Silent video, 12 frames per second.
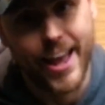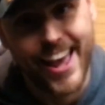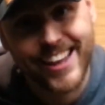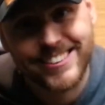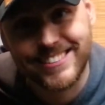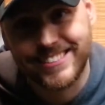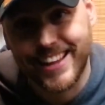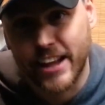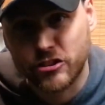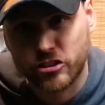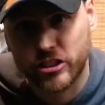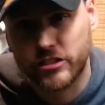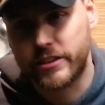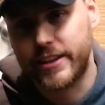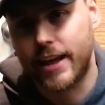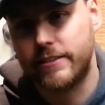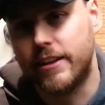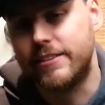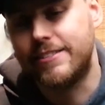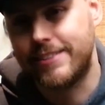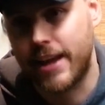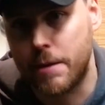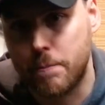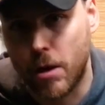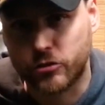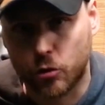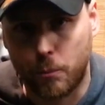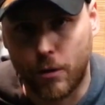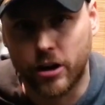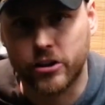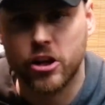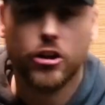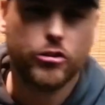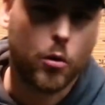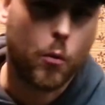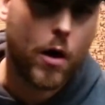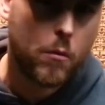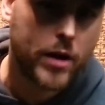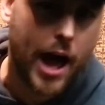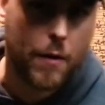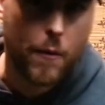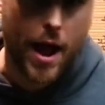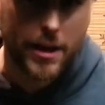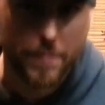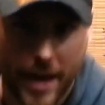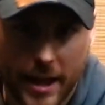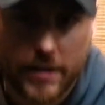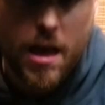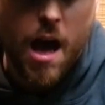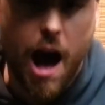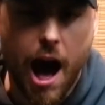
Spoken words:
extension to get that same muscle part. So what would I recommend?